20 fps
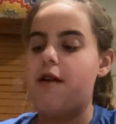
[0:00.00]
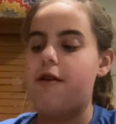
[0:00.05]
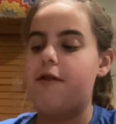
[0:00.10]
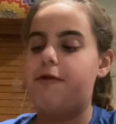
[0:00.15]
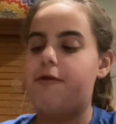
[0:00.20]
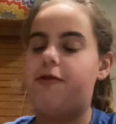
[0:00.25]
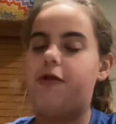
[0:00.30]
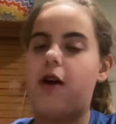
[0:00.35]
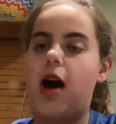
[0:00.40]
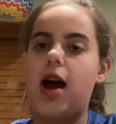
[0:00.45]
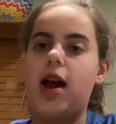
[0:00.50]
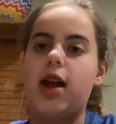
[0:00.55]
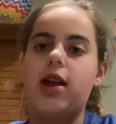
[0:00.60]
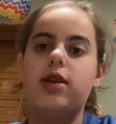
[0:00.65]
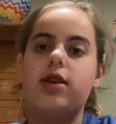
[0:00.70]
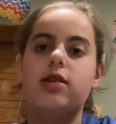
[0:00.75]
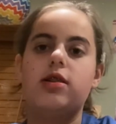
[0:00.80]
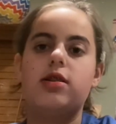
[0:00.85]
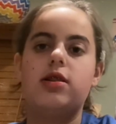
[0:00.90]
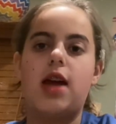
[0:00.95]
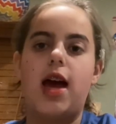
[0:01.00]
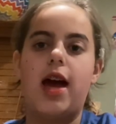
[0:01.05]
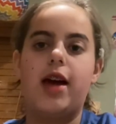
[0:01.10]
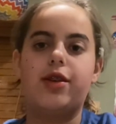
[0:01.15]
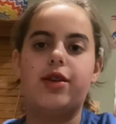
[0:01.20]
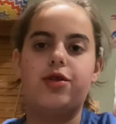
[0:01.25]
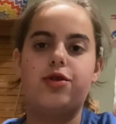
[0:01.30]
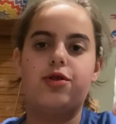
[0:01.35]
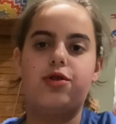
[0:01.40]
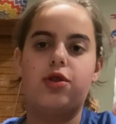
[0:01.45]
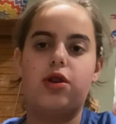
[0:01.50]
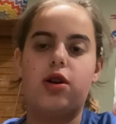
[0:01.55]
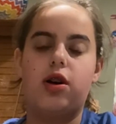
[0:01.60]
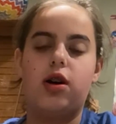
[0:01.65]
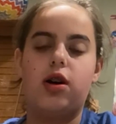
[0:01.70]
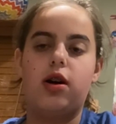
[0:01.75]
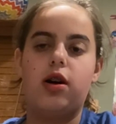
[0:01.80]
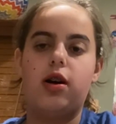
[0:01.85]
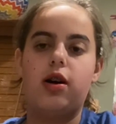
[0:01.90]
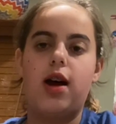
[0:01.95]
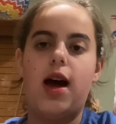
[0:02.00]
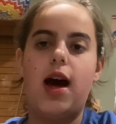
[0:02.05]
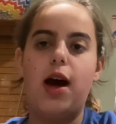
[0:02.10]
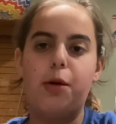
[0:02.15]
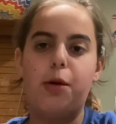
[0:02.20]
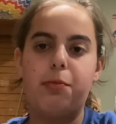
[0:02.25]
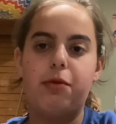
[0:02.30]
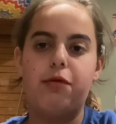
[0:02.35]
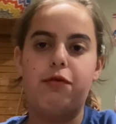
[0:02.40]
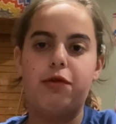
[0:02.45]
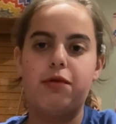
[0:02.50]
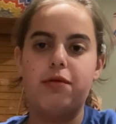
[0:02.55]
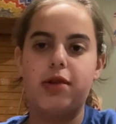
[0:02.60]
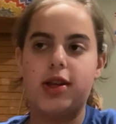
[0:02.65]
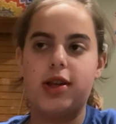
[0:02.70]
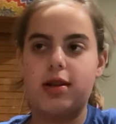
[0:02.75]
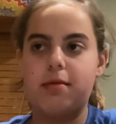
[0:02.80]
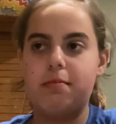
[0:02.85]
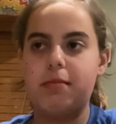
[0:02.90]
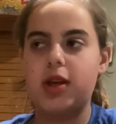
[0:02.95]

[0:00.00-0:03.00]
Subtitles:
find extra help if you need it,